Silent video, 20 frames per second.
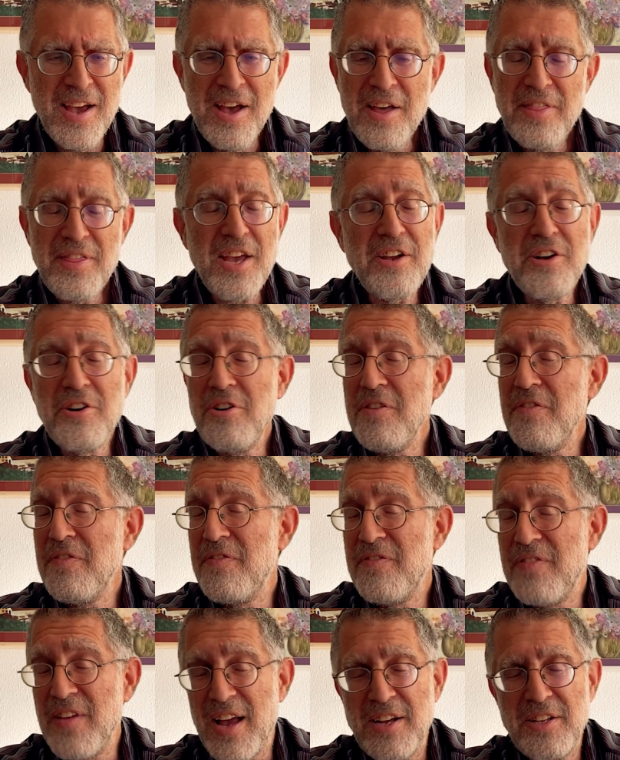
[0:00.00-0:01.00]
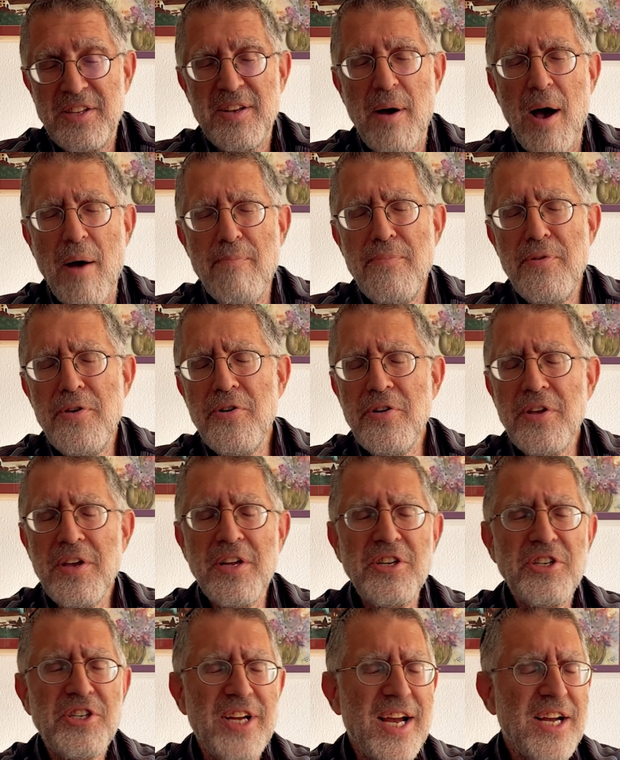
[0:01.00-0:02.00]
They could have, it's a
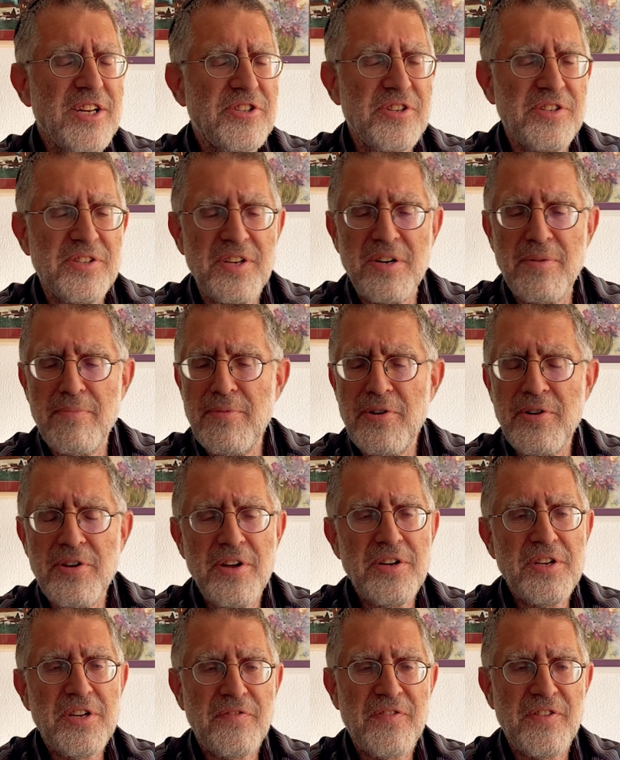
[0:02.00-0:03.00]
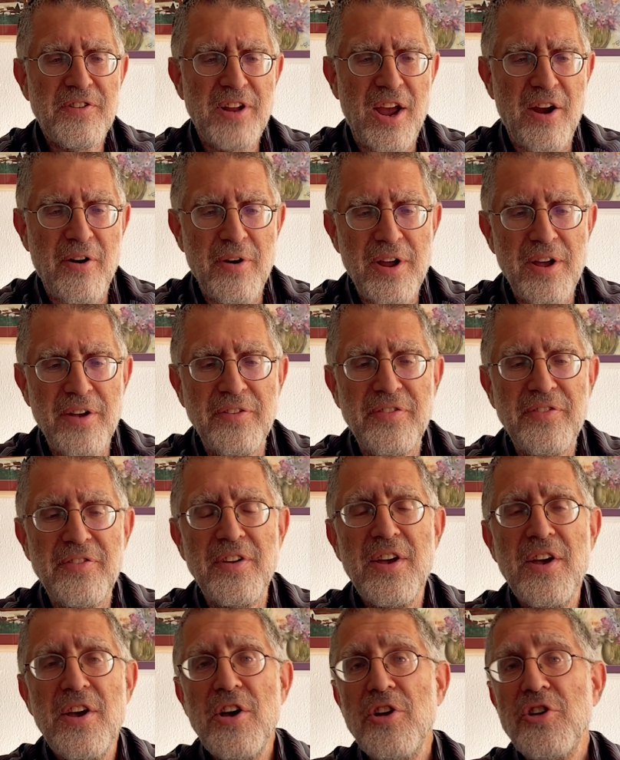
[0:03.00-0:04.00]
million chances in a million different areas
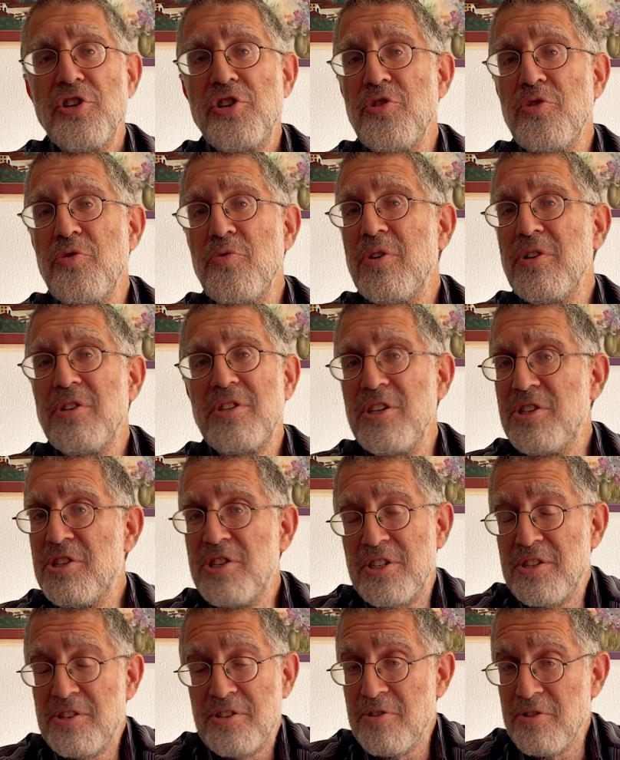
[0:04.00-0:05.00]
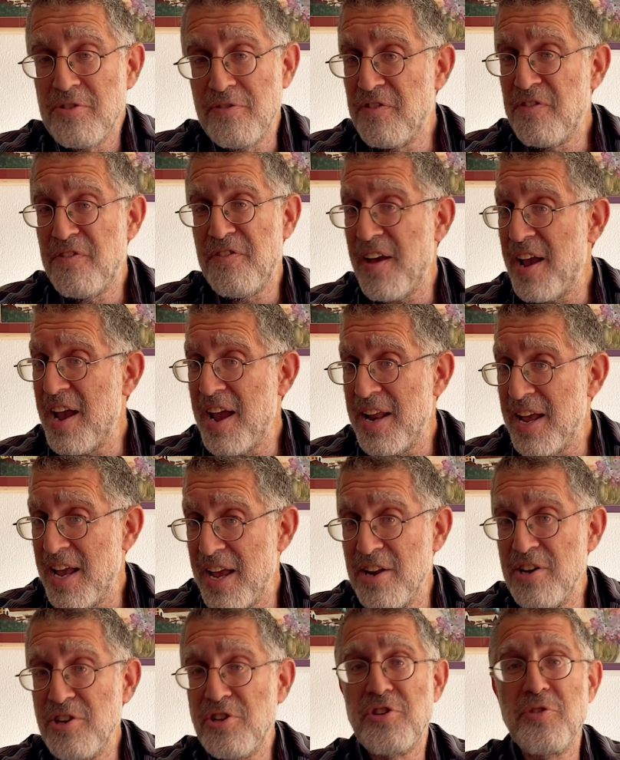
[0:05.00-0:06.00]
to just sort of fade
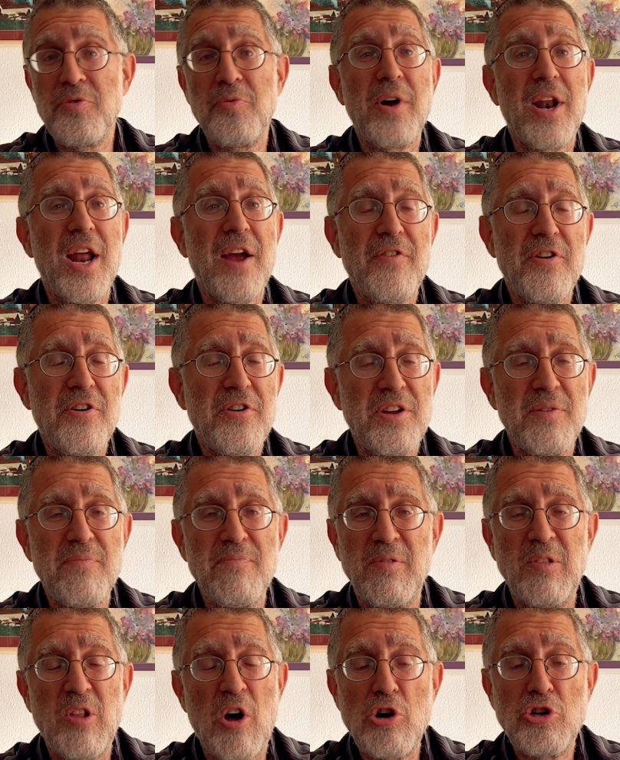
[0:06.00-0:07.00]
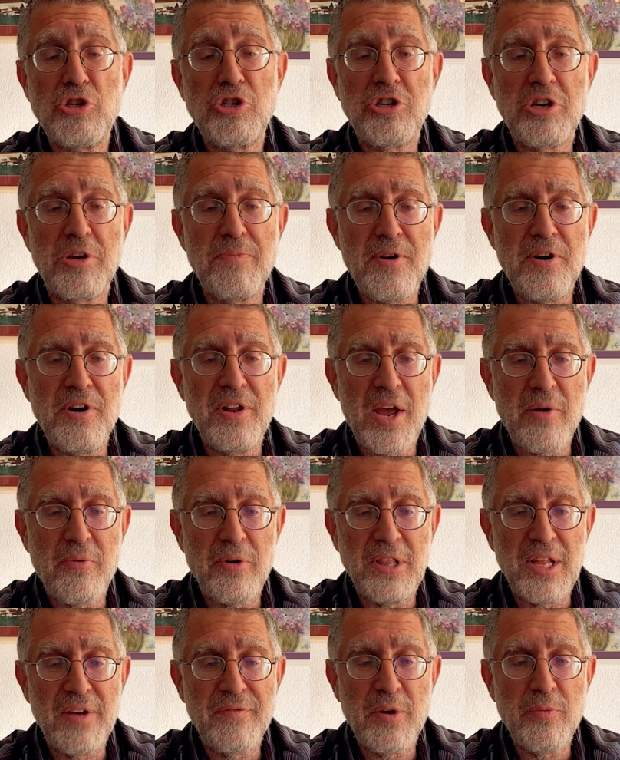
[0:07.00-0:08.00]
into whatever larger community they were
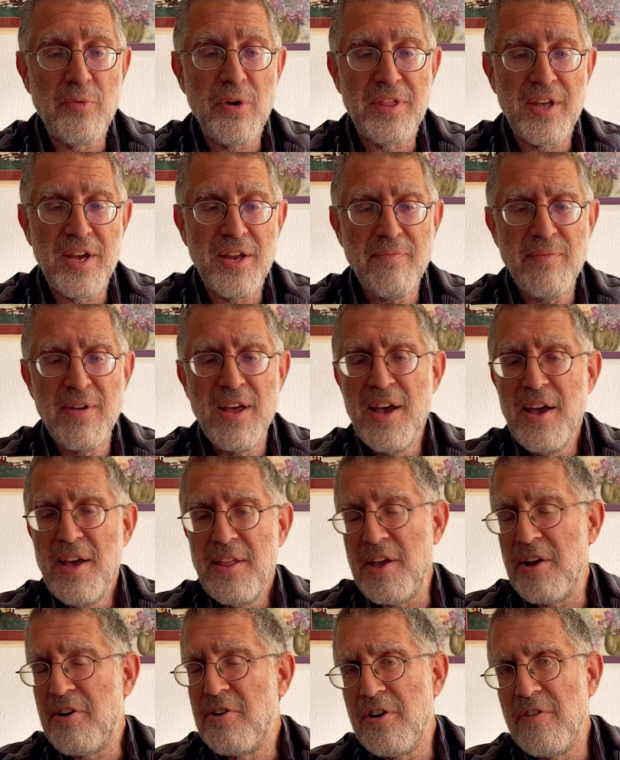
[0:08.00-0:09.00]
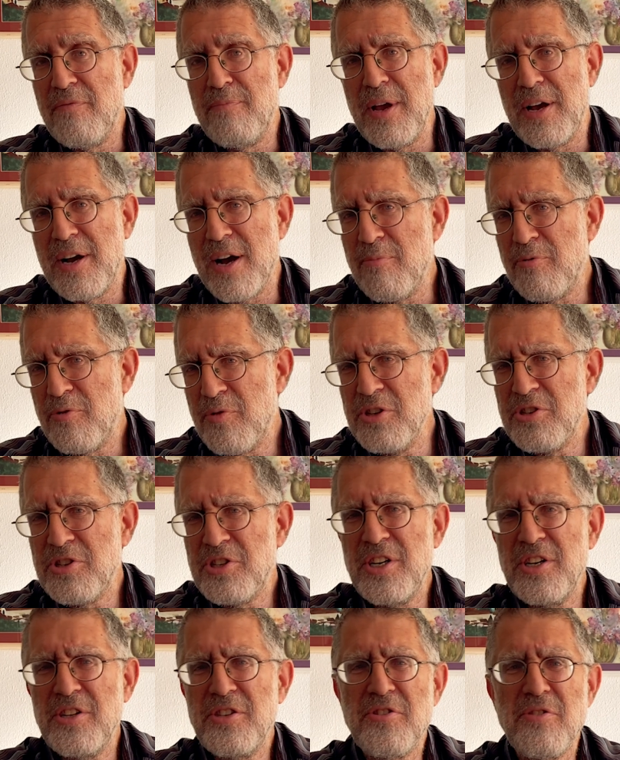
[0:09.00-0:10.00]
living within. They could have become
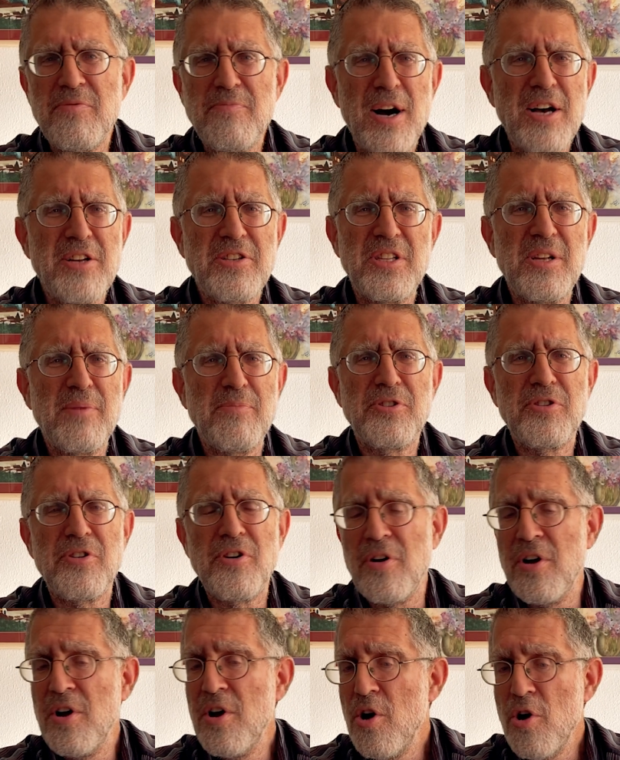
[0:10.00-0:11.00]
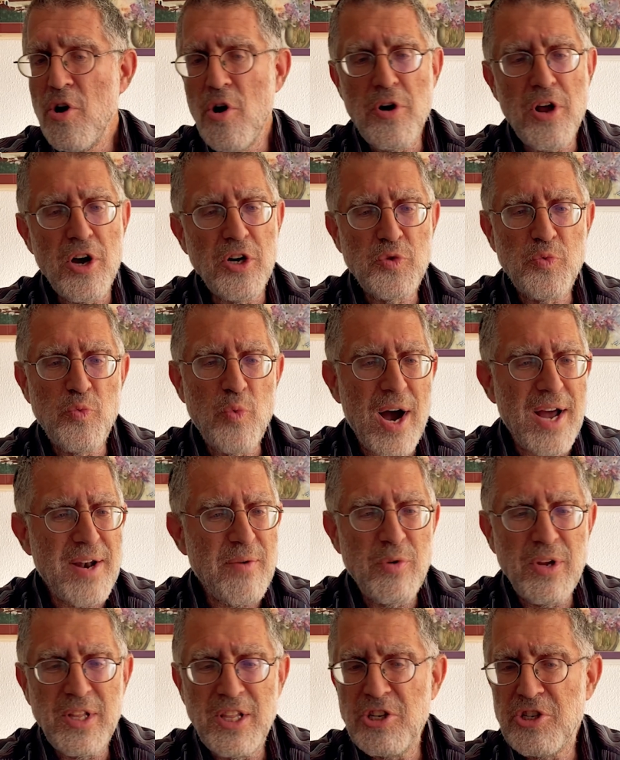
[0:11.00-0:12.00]
Christians or Muslims or who knows
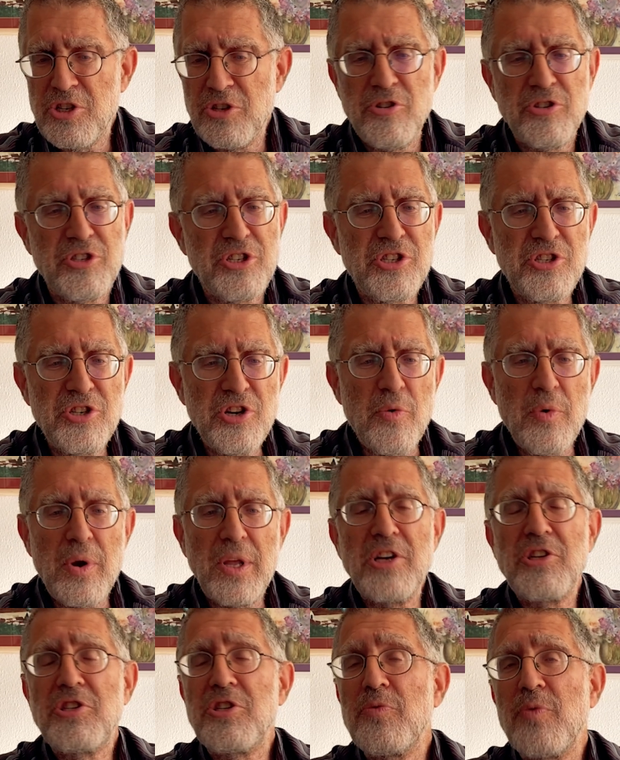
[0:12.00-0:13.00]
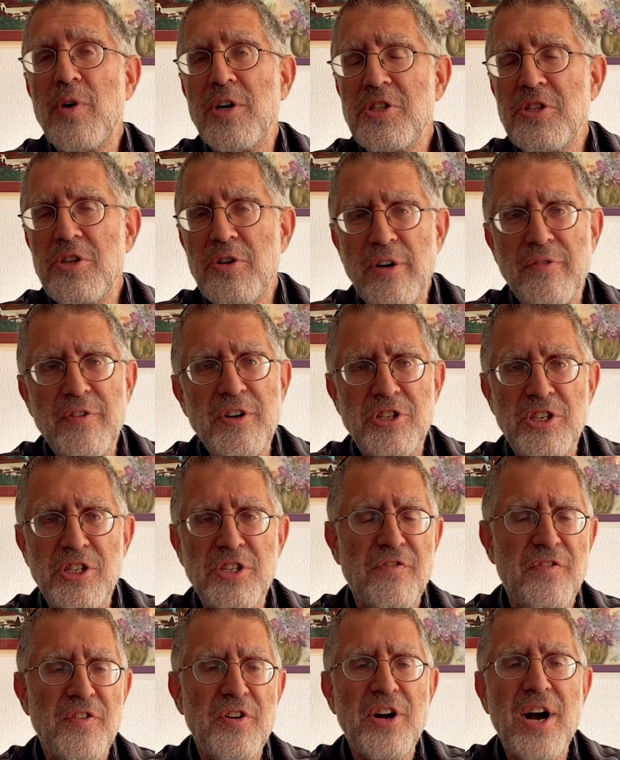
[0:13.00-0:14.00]
what religion, or just no religion whatsoever,
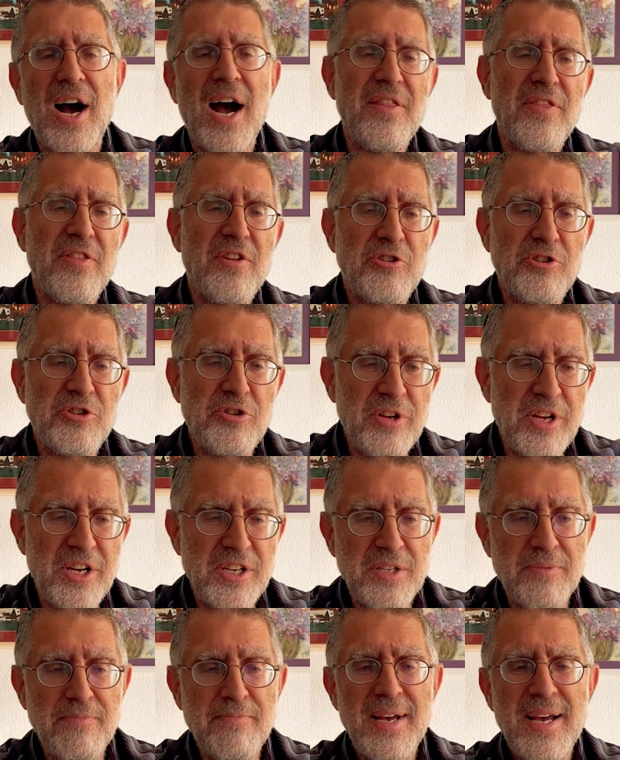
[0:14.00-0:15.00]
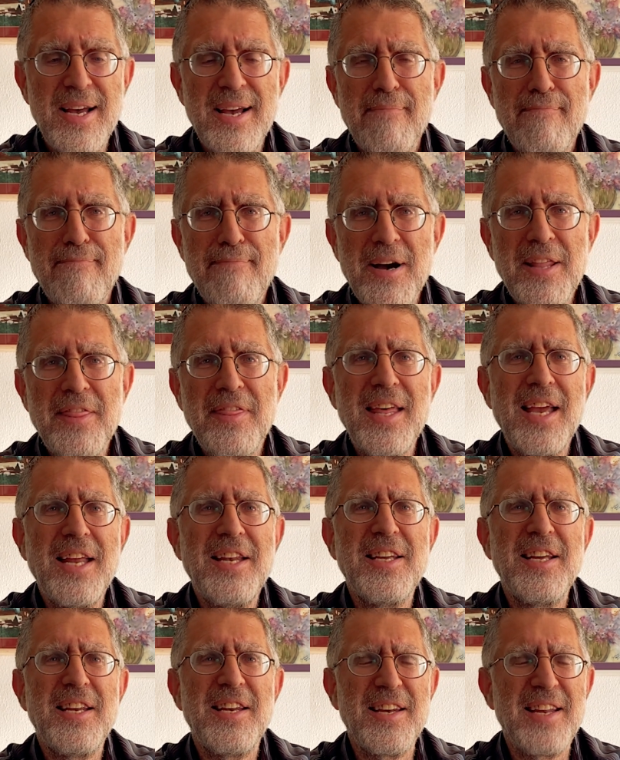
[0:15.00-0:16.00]
just forgotten their Judaism, but they
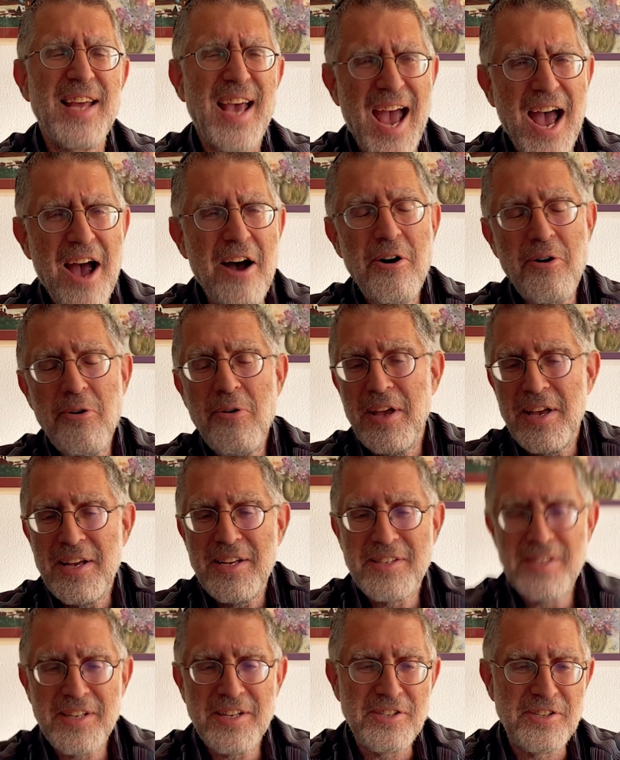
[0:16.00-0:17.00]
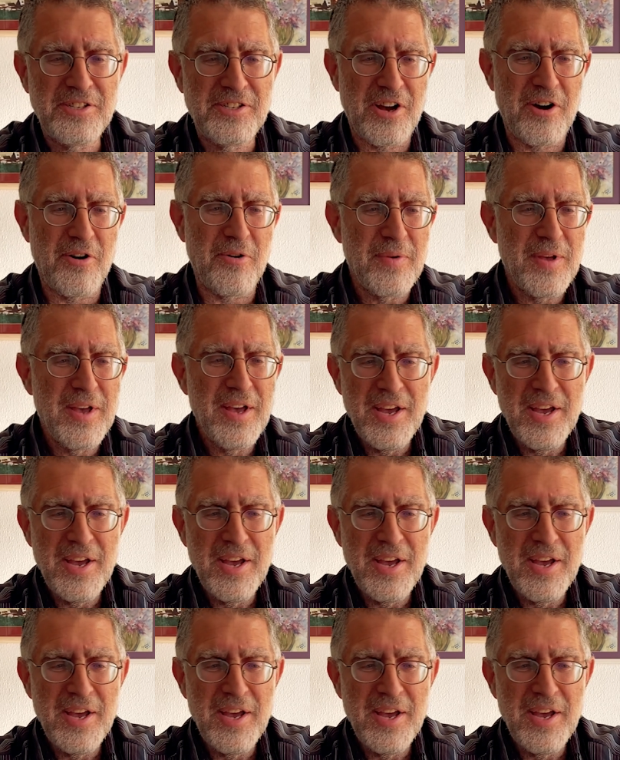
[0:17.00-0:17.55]
didn't. How is this so?